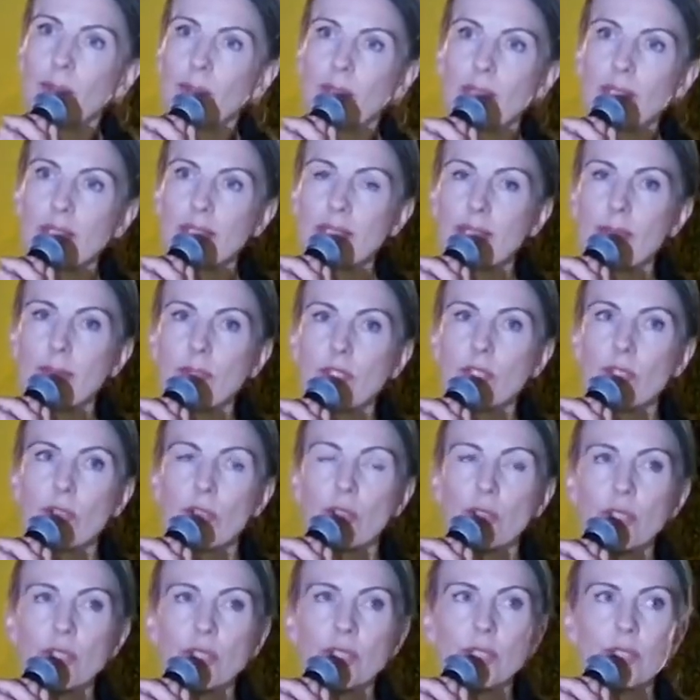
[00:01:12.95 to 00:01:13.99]
By the same
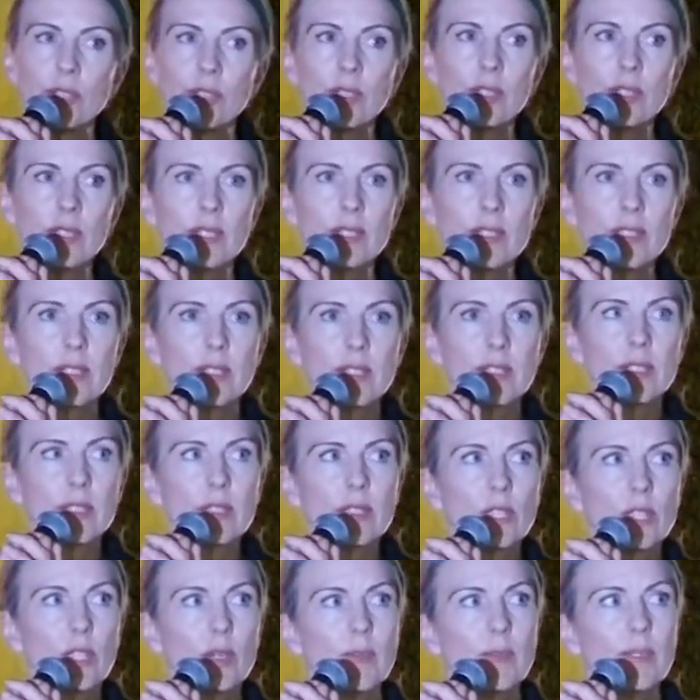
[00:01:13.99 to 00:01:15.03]
token, it's a
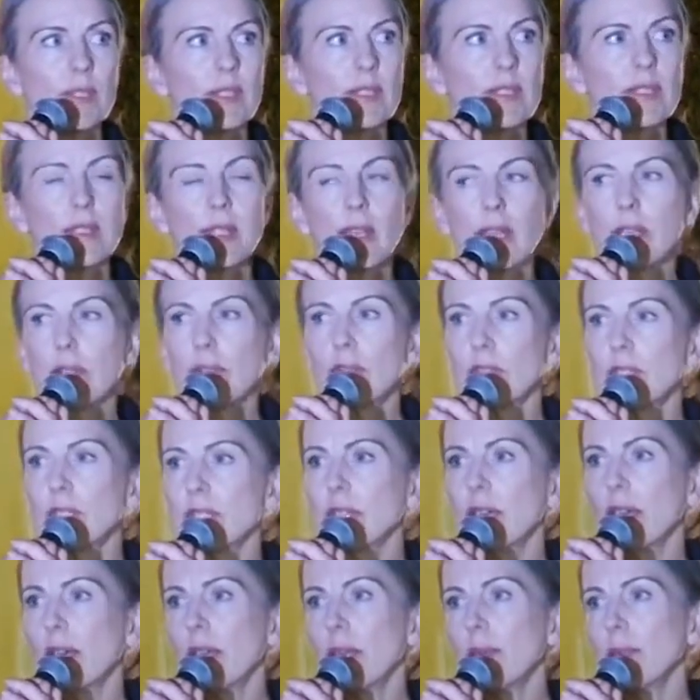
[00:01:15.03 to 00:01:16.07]
disturbing sign of the
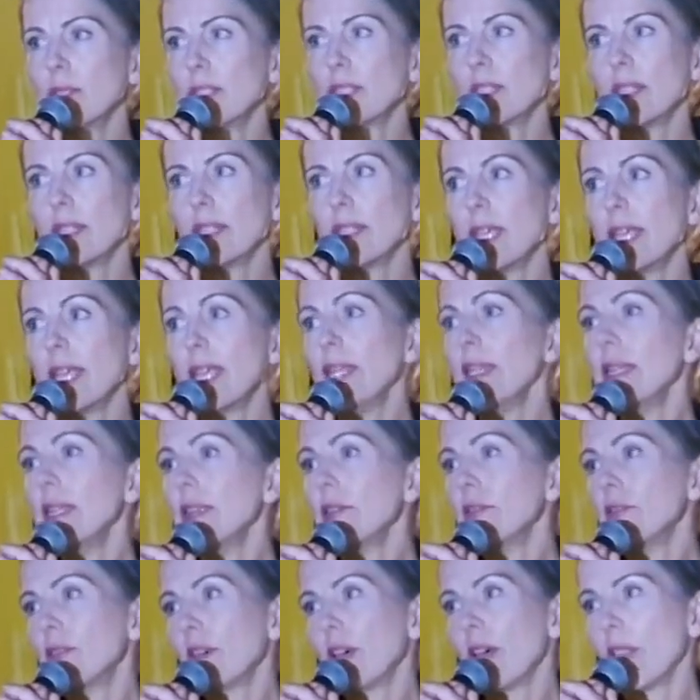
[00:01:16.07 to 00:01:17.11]
times that
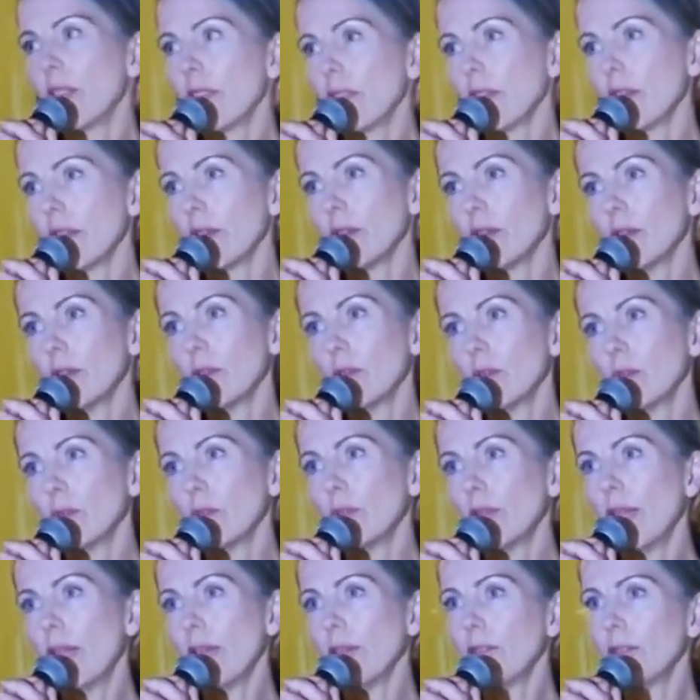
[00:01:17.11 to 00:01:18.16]
any father
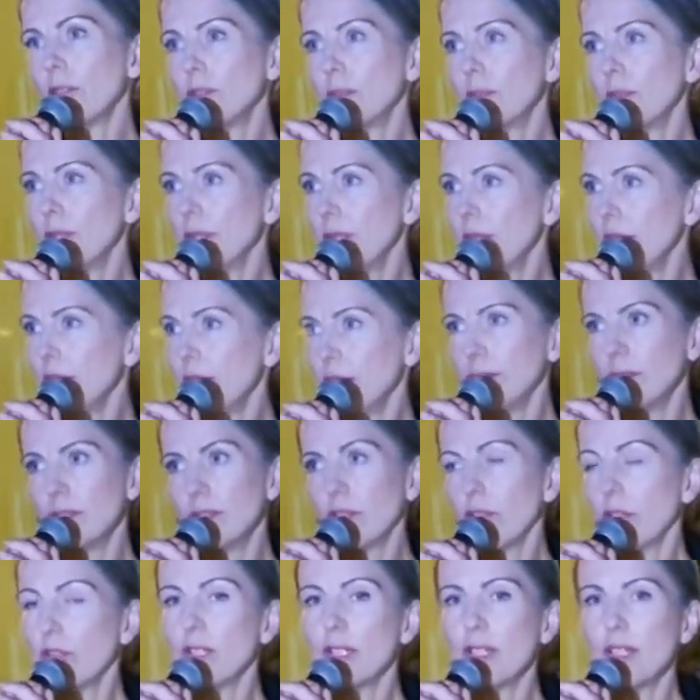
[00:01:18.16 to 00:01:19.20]
would have to be
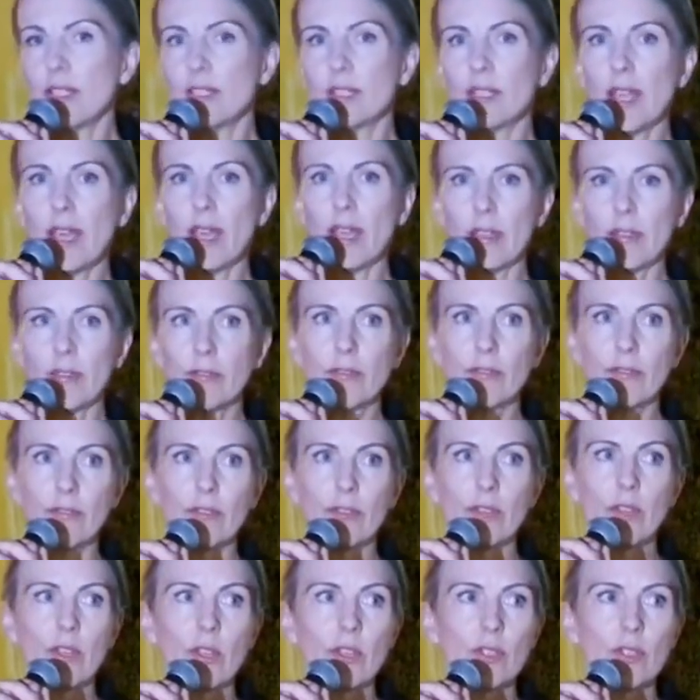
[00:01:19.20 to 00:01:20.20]
devoting his life